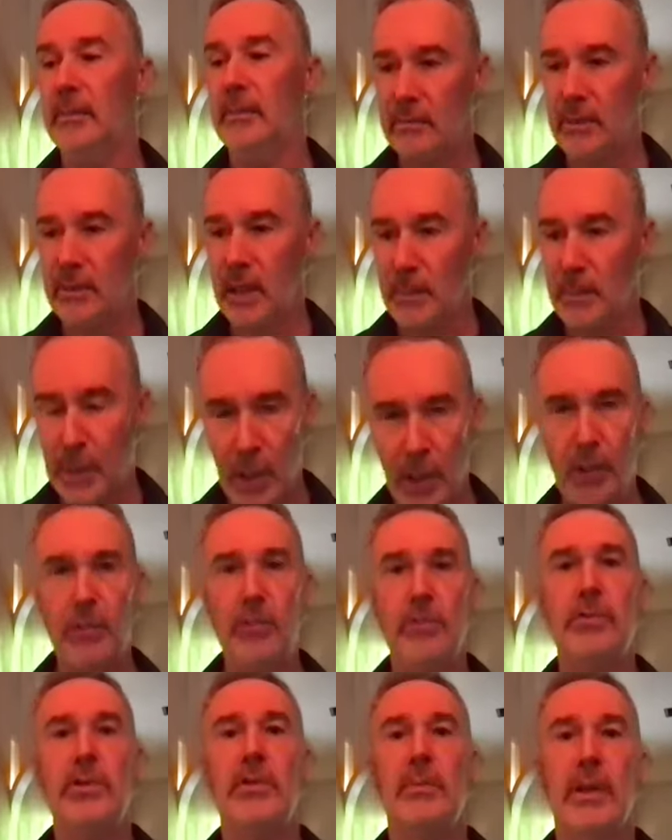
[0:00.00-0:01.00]

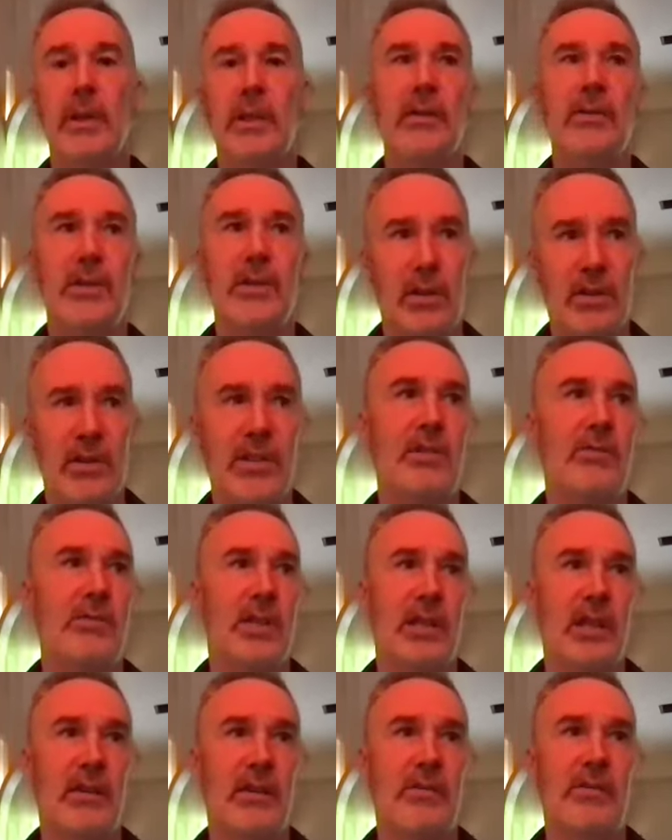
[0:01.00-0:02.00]
composed, but there's also
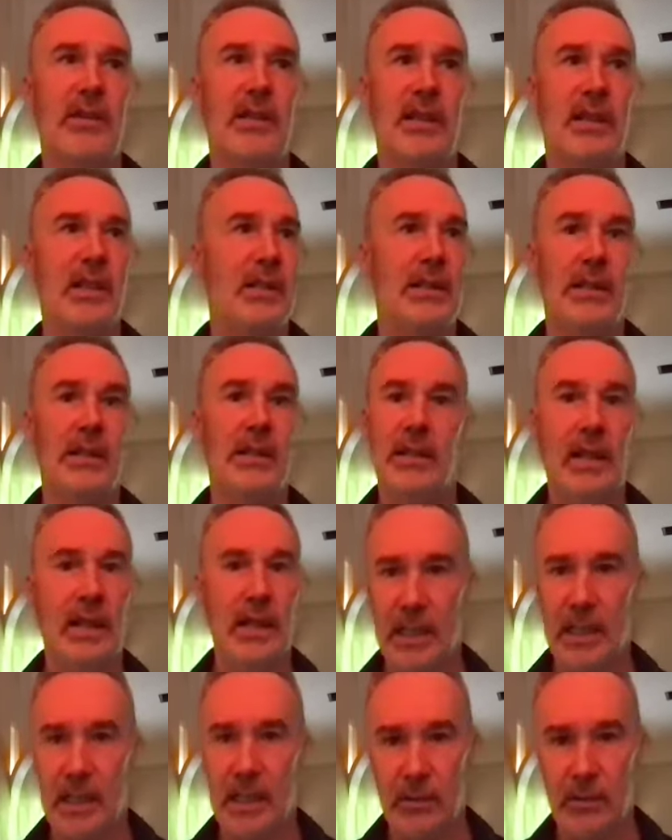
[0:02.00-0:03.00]
stuff that can kind of
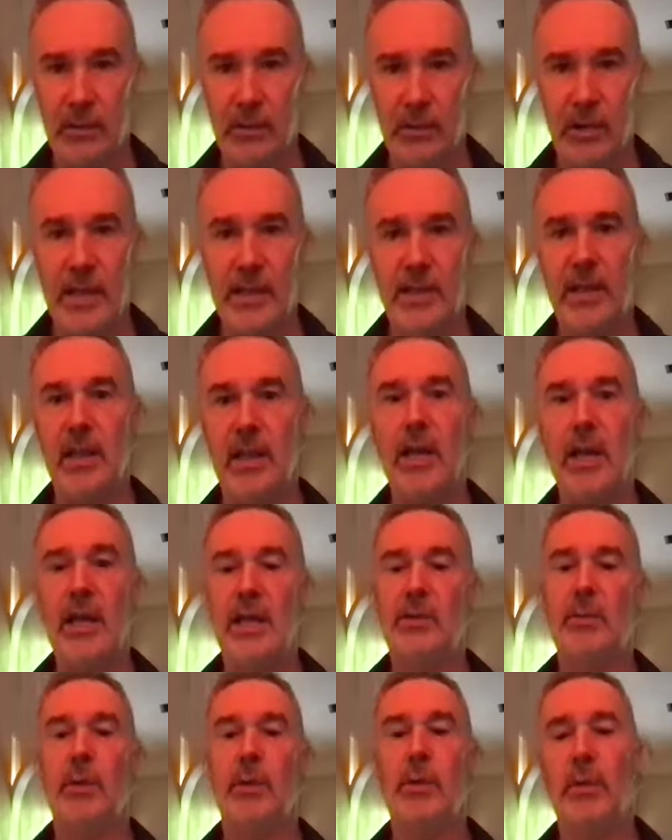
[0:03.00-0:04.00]
get a little crazy.
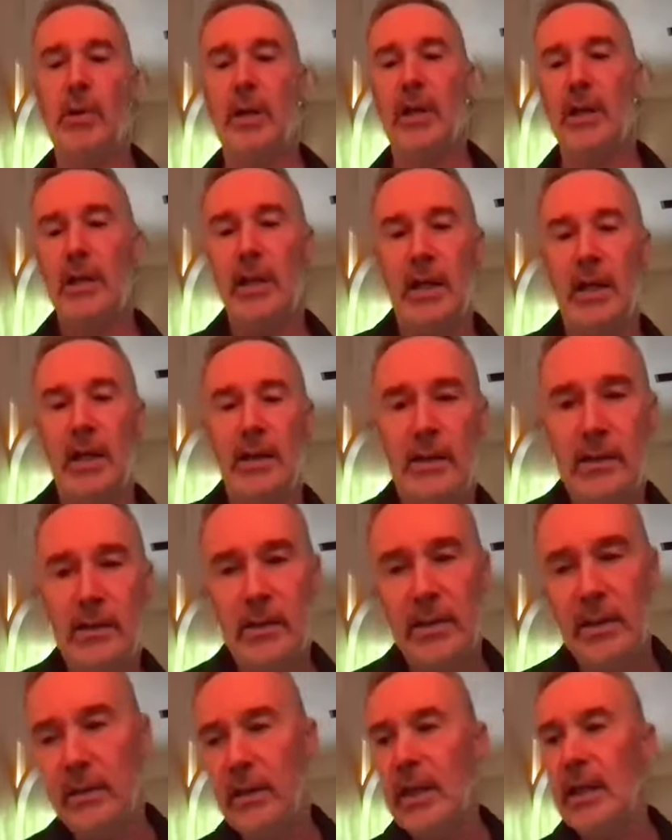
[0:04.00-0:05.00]
So we wanted
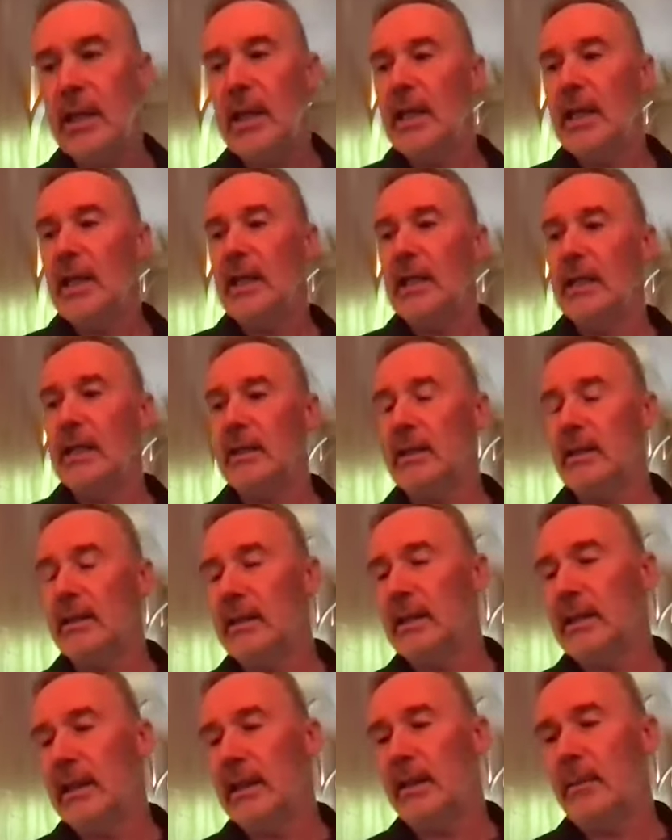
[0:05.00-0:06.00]
to
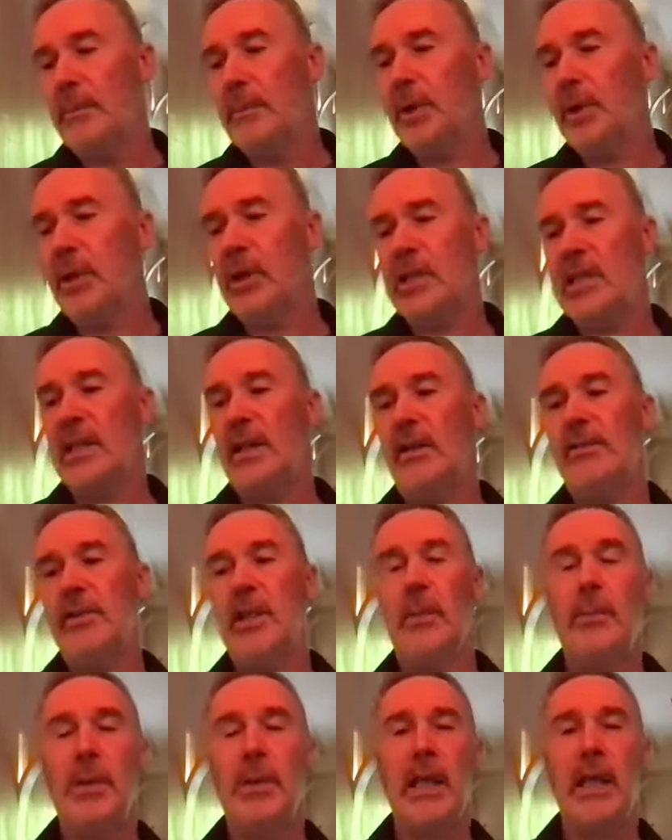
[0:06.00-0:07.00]
put ourselves in
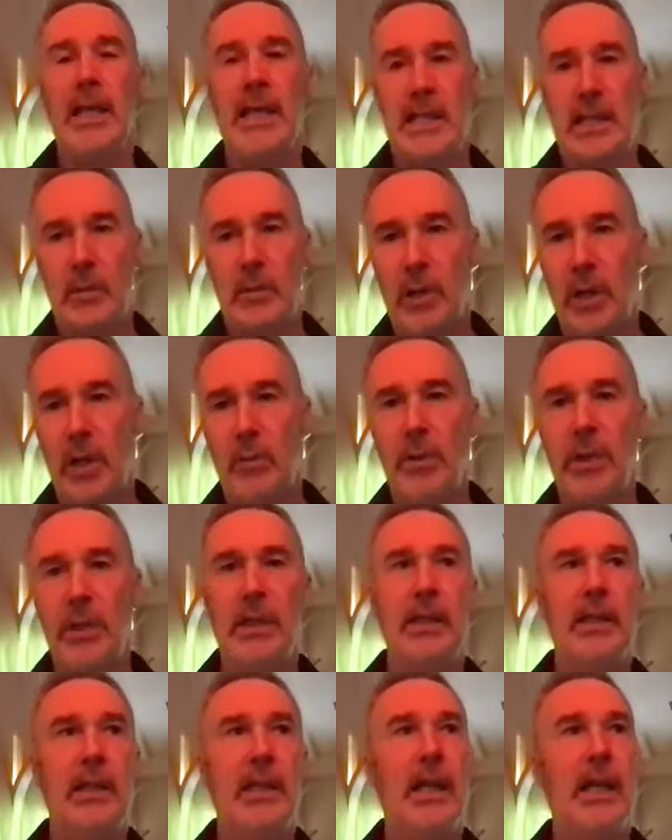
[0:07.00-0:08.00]
a place to where we
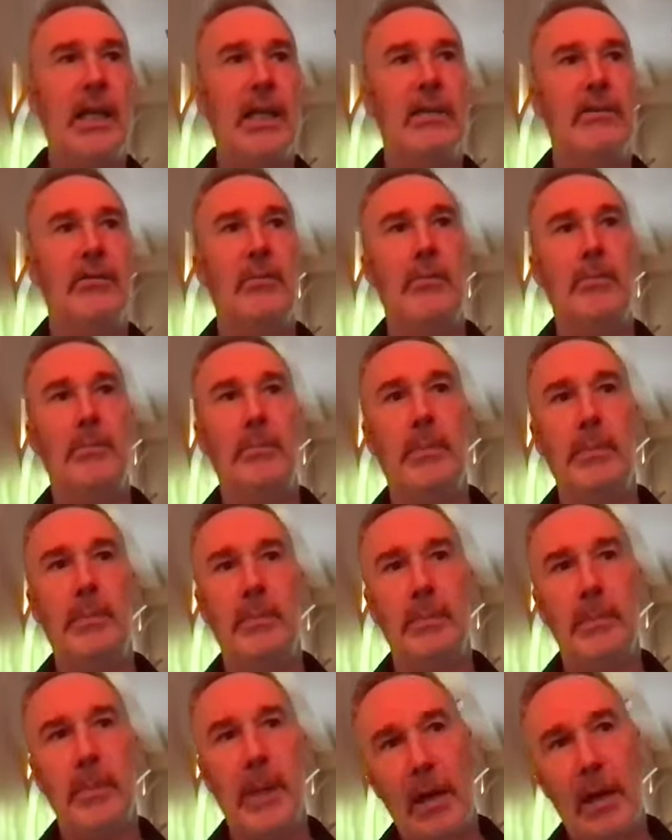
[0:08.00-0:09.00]
could kind of
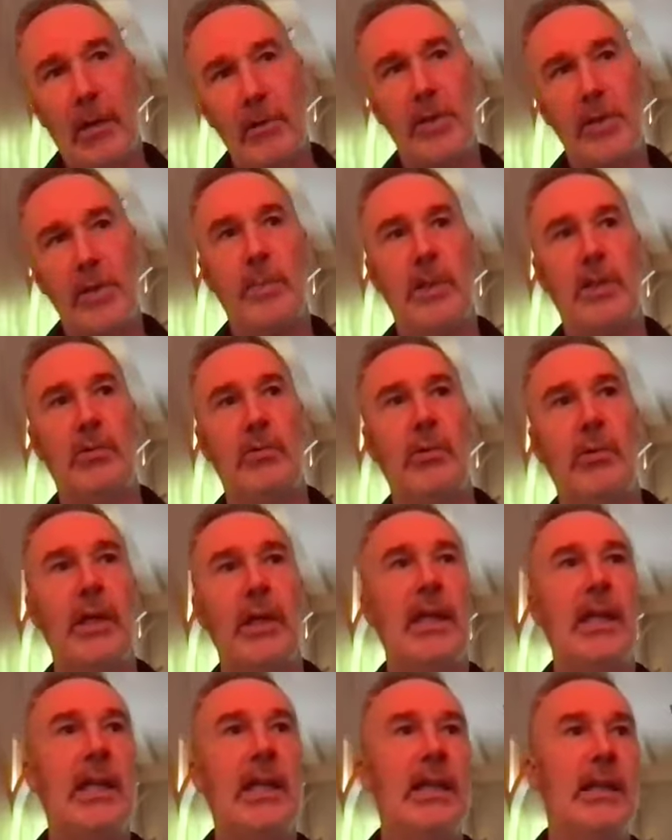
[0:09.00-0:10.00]
bounce
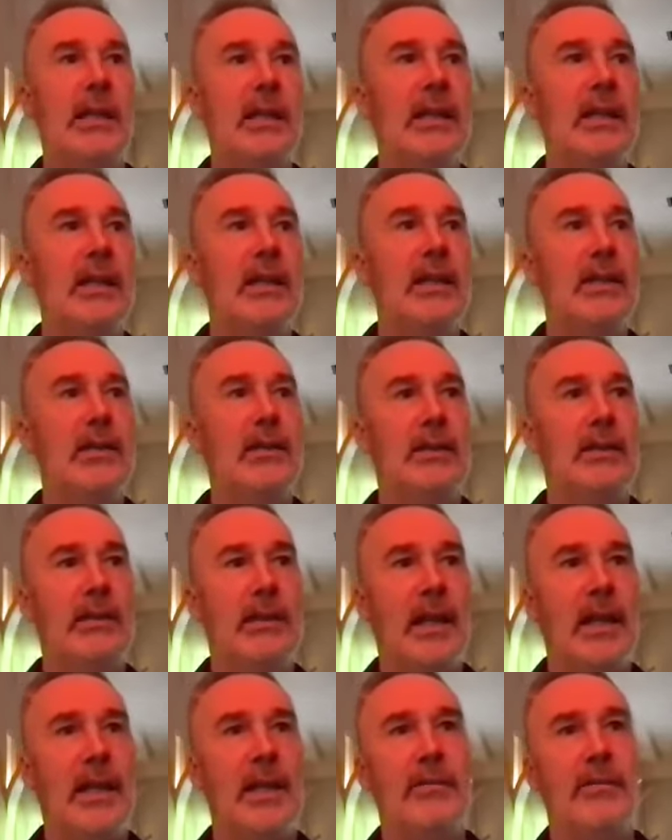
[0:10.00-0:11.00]
between
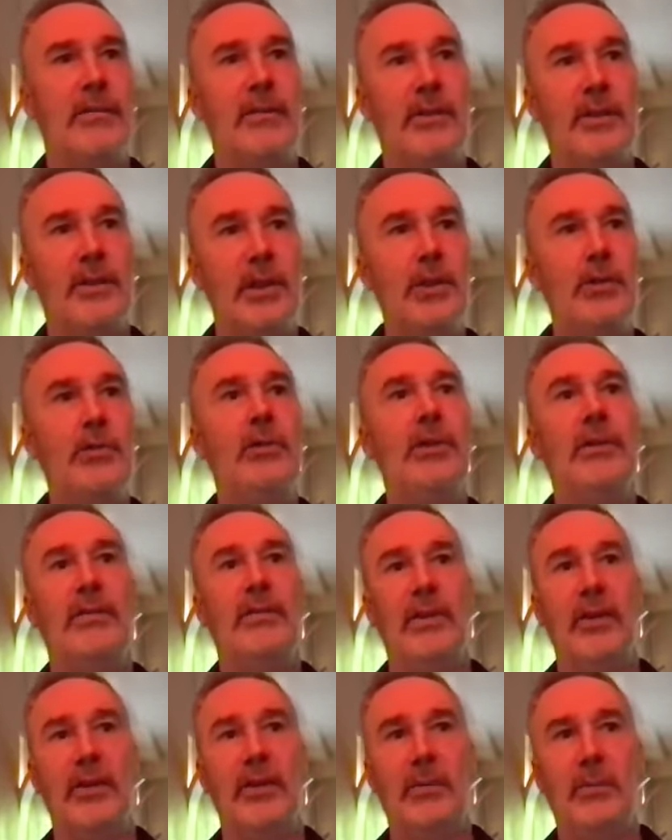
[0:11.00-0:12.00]
kind of two
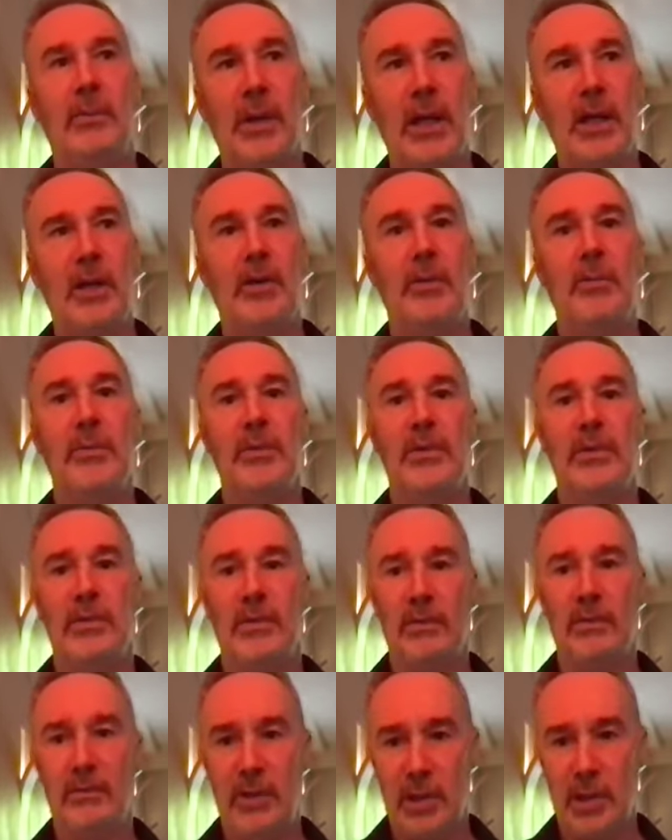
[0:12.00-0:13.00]
different realms
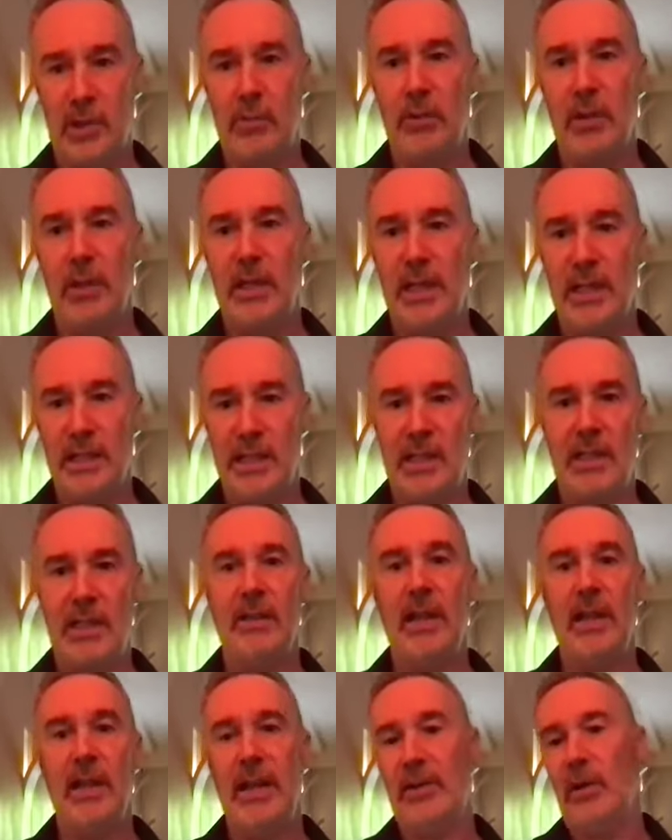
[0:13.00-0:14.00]
visually and still
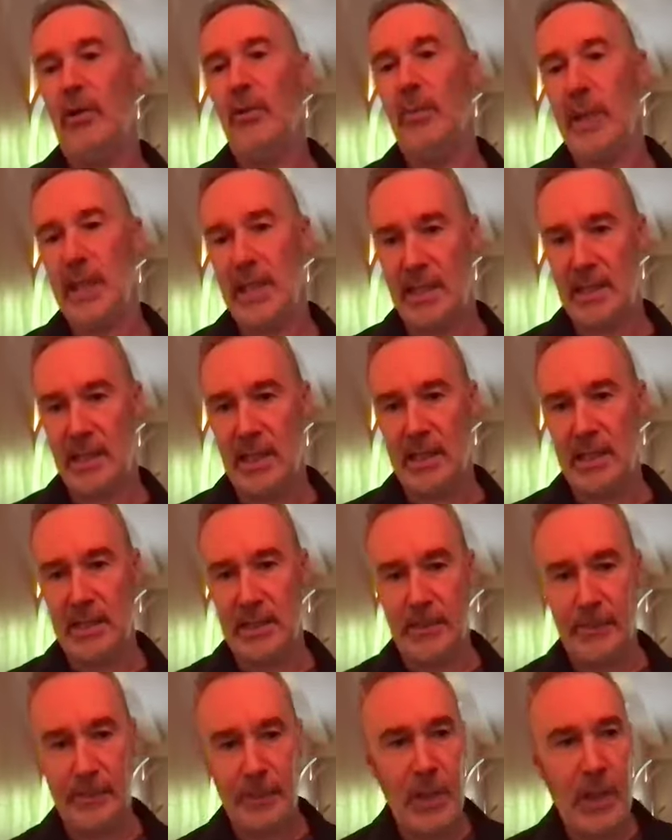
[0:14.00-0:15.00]
have it all make
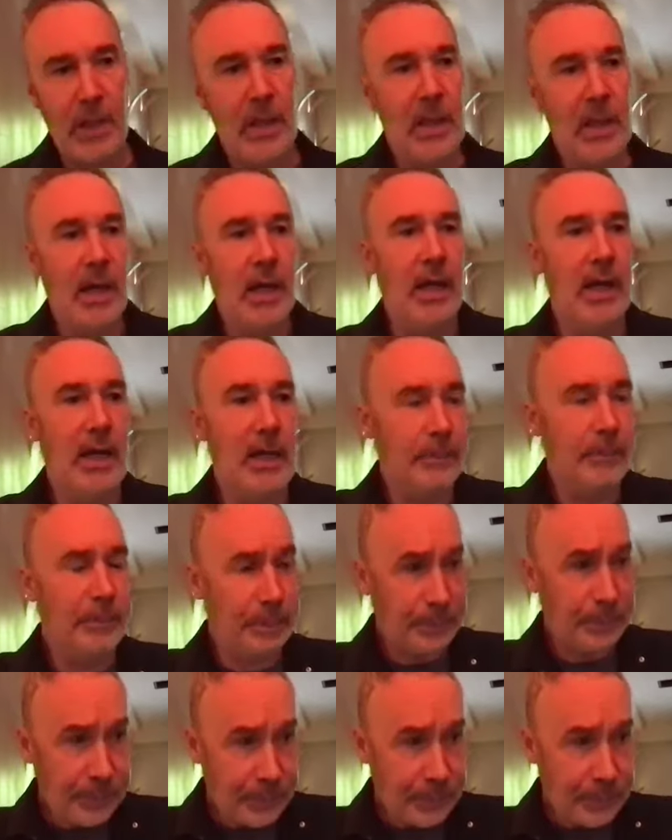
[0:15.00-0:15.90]
sense. When